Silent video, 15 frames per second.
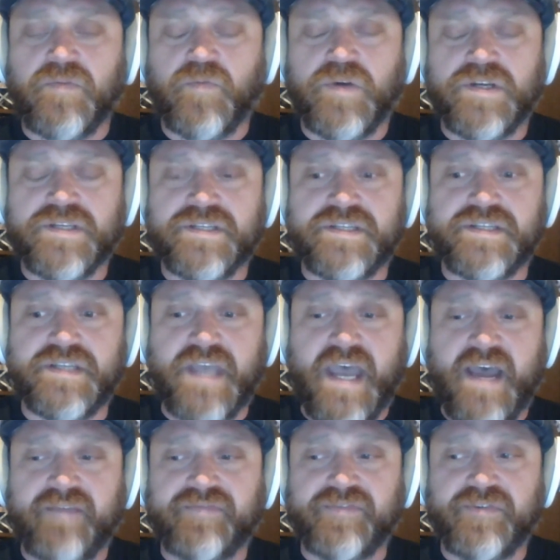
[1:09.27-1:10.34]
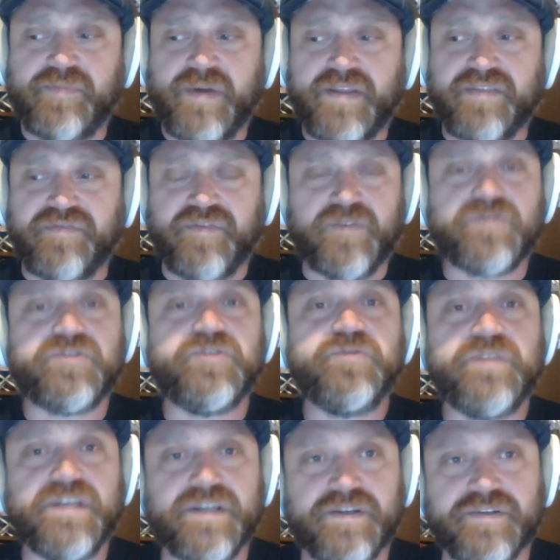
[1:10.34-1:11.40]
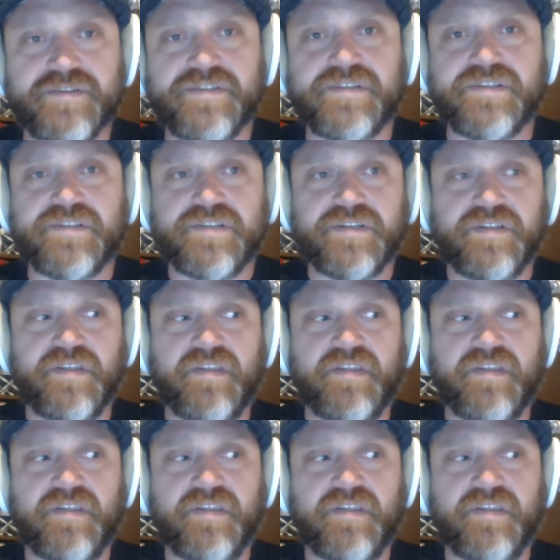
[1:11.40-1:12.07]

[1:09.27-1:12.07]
was after about the first two years